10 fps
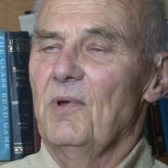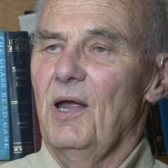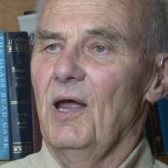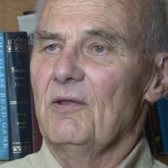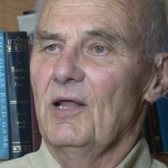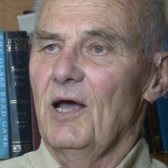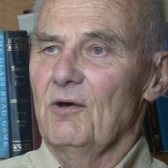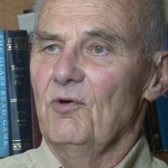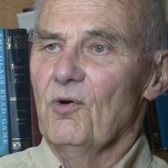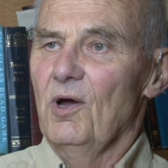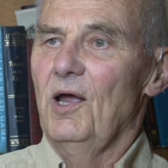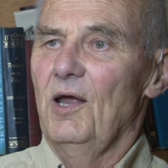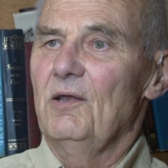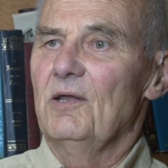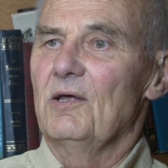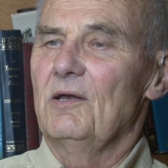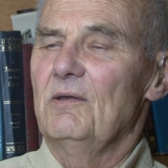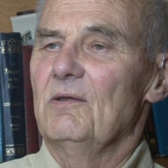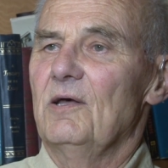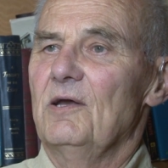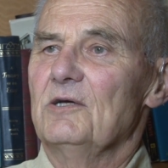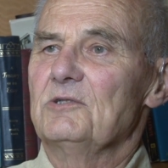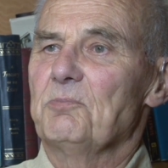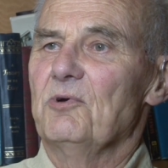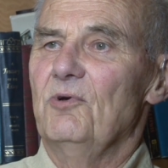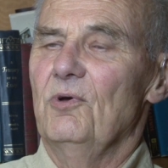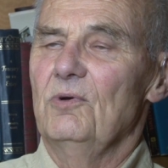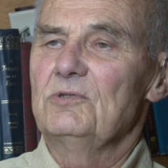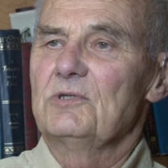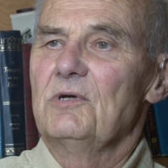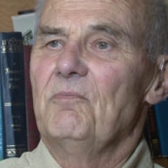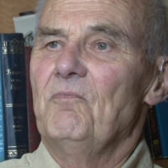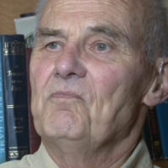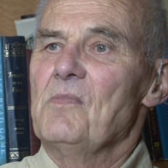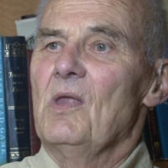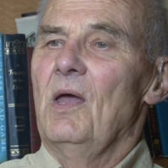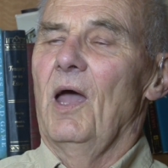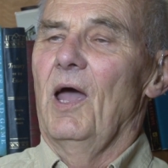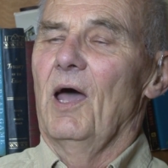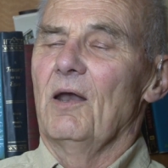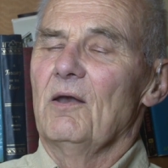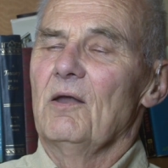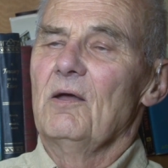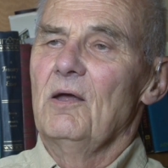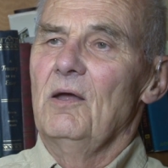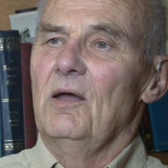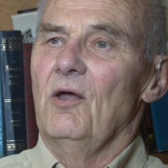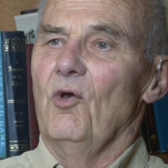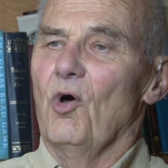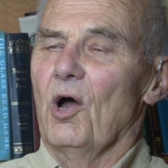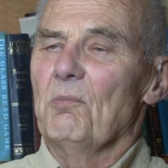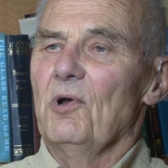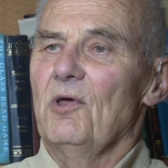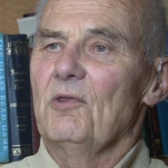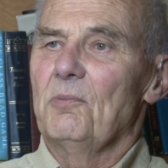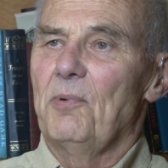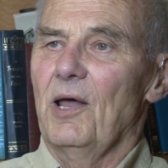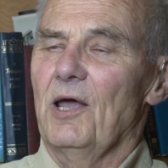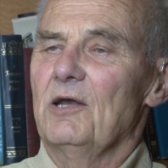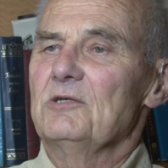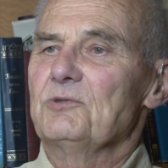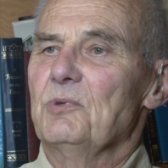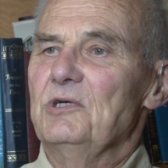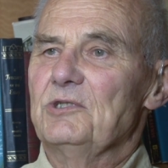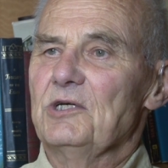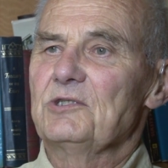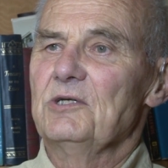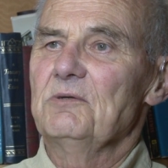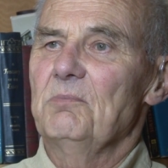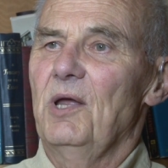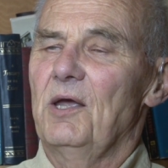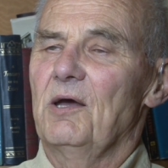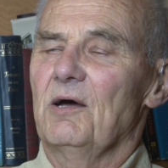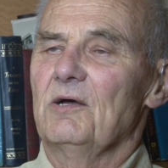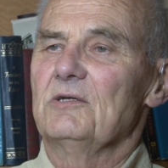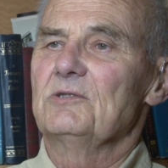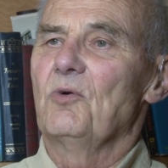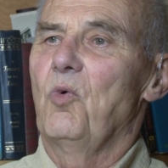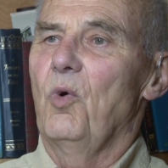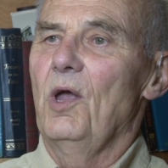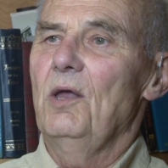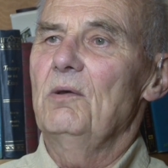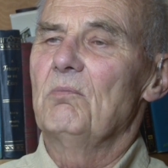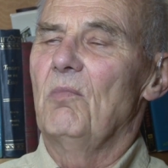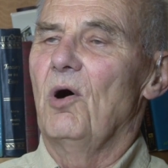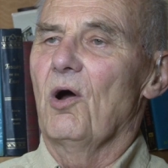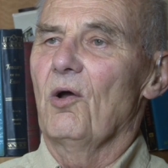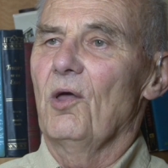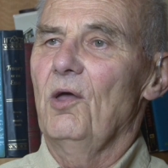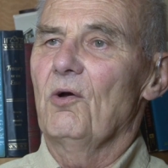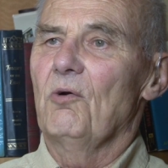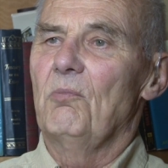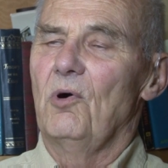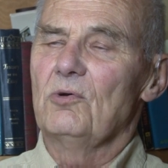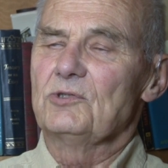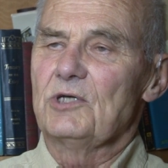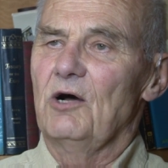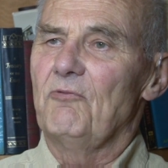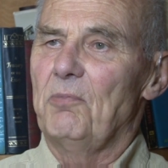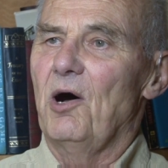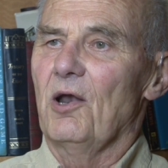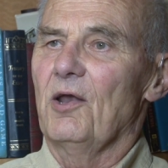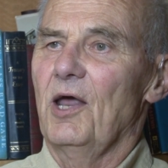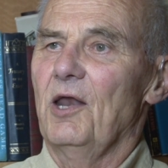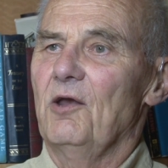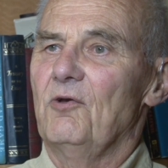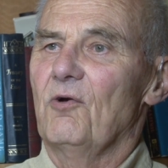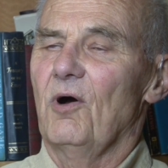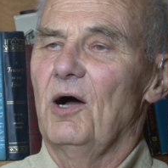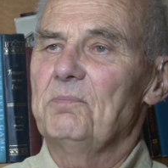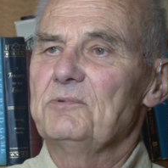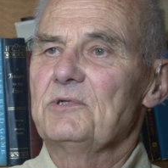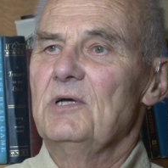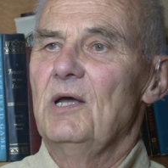in that grain that is produced. And normally the plant is resistant because wheat and barley are both self-pollinated crops,